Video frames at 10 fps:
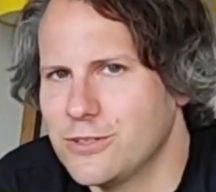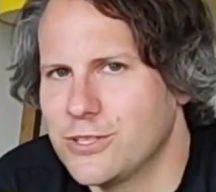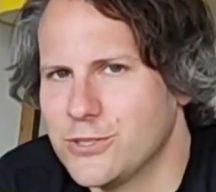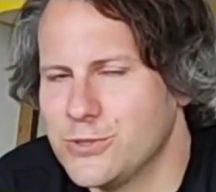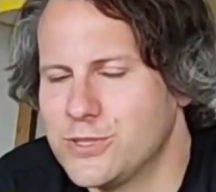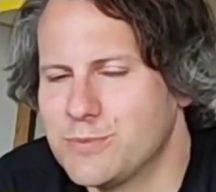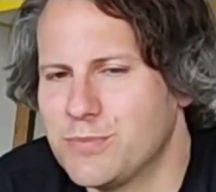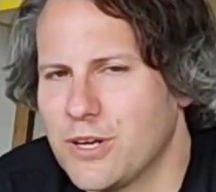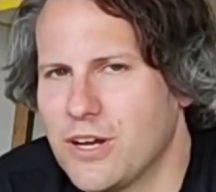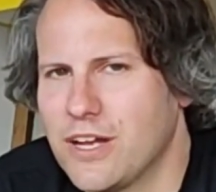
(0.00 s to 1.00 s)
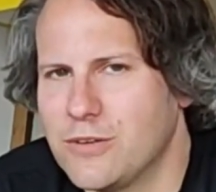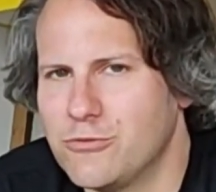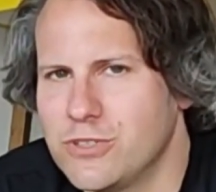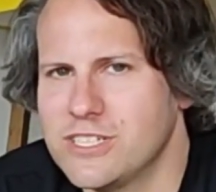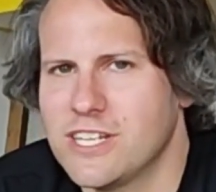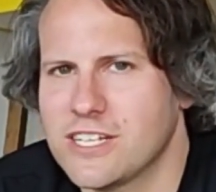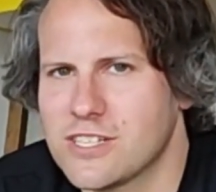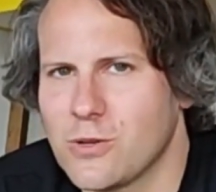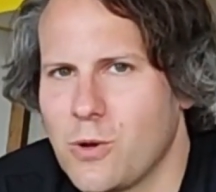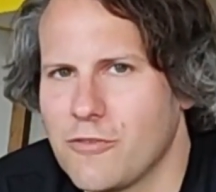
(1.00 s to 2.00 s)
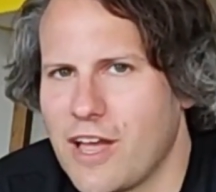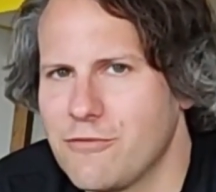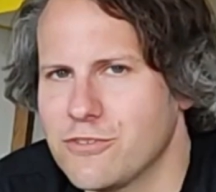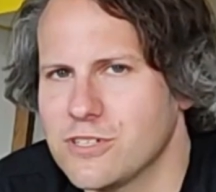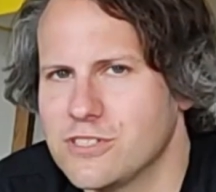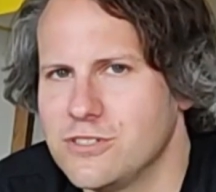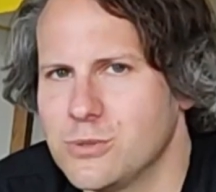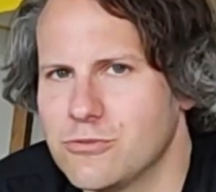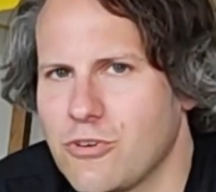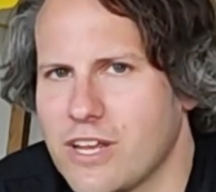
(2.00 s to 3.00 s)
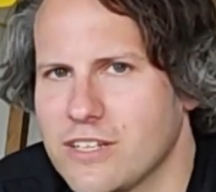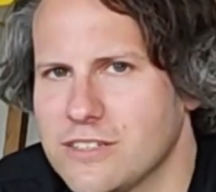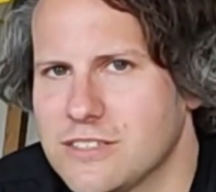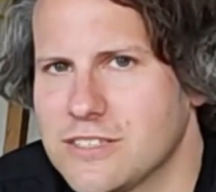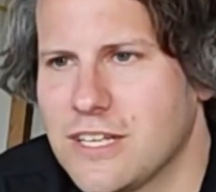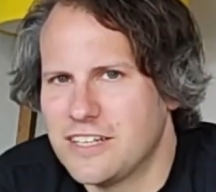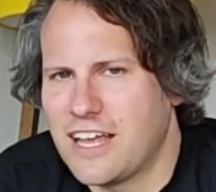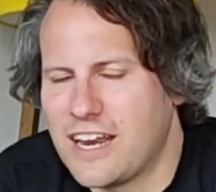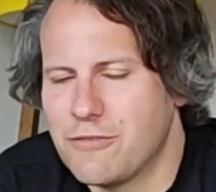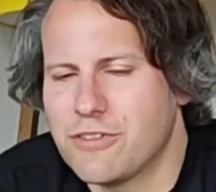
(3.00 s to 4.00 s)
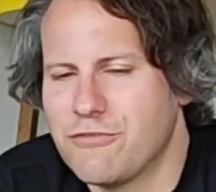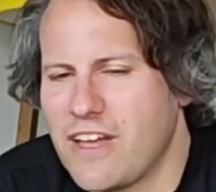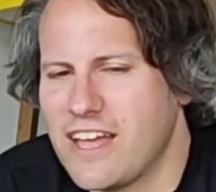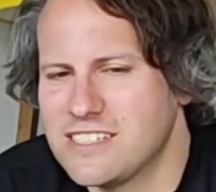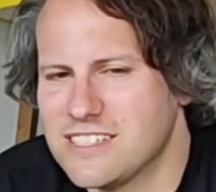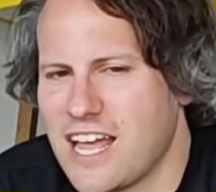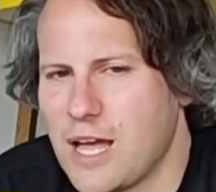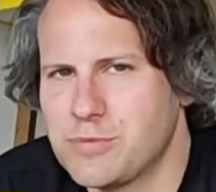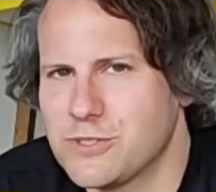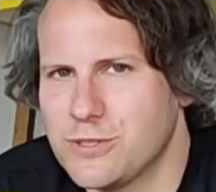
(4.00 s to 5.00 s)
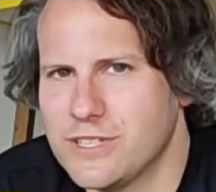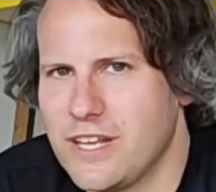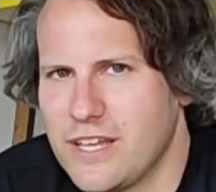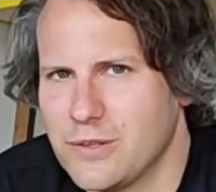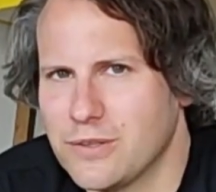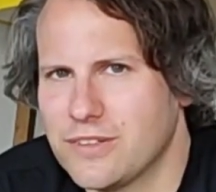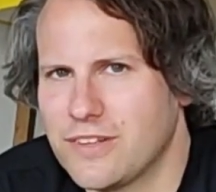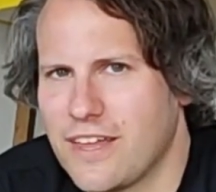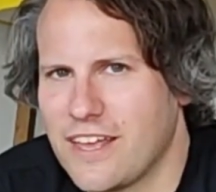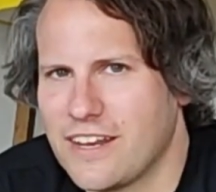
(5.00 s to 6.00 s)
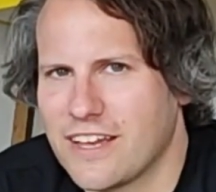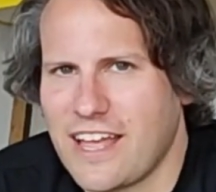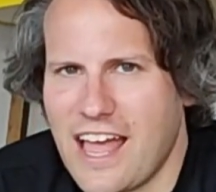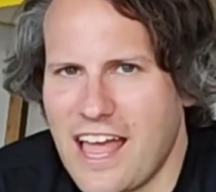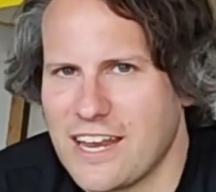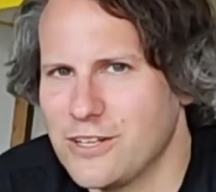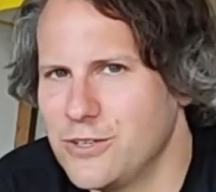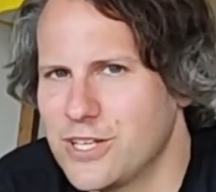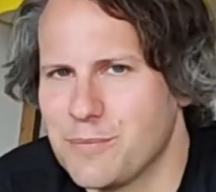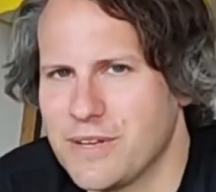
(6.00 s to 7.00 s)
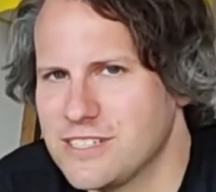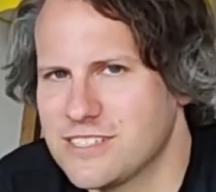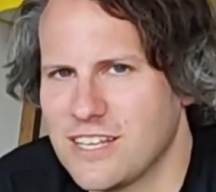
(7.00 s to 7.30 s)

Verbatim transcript: look good, but it really takes a lot of effort to do it right. And if the fit isn't absolutely nailed, then it can look a bit